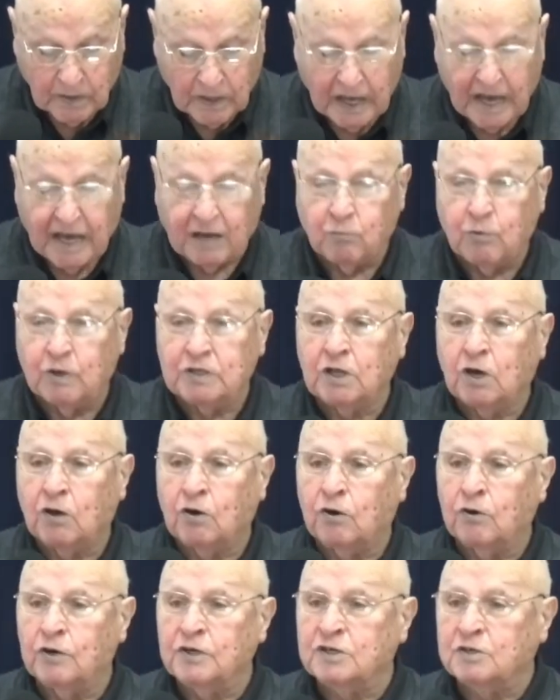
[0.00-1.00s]
And with the
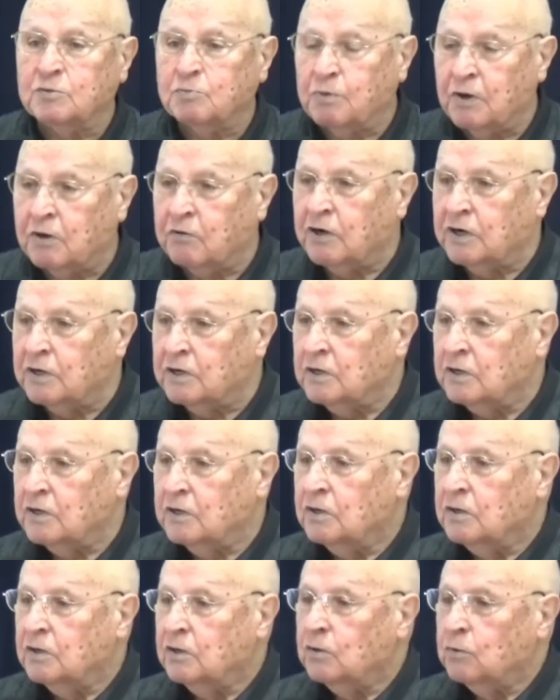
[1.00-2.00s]
Holy Spirit,
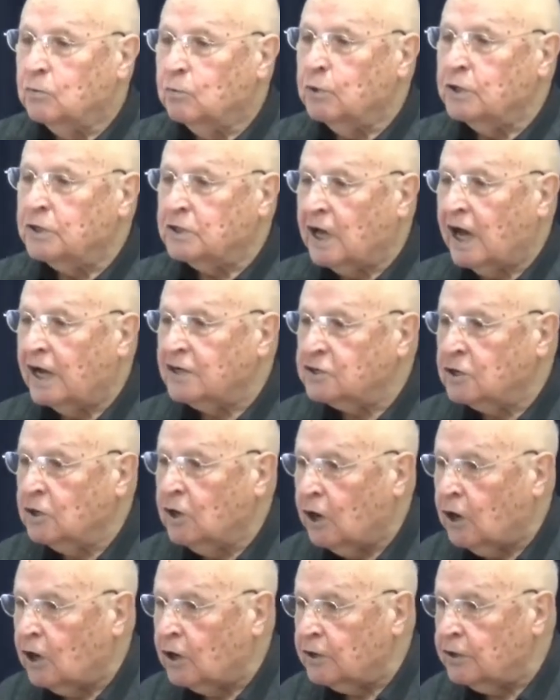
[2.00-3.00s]
we touch
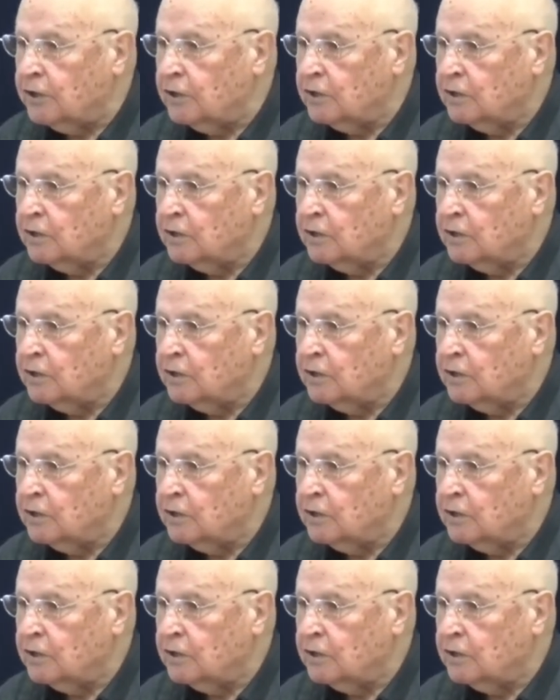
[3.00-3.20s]
God.